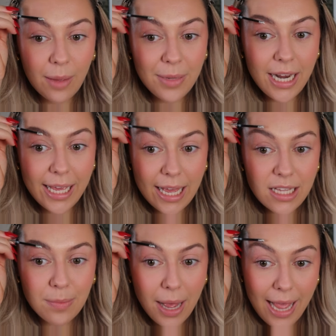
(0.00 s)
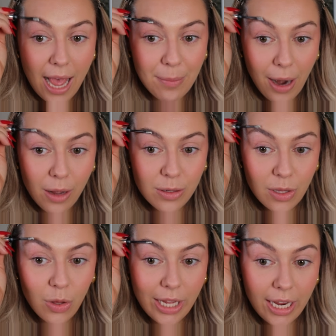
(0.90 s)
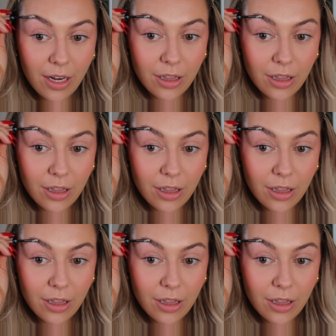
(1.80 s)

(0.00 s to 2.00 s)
I mean, it gets my eyebrows looking